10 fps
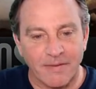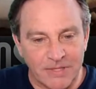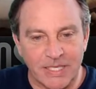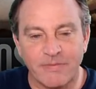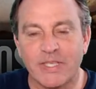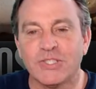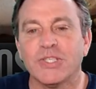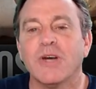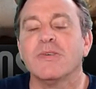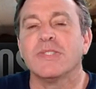I have TV
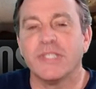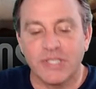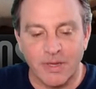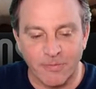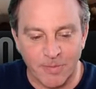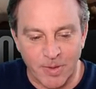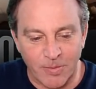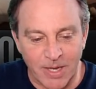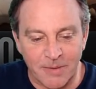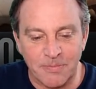shows. These come from
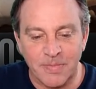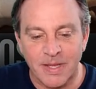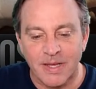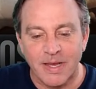the web.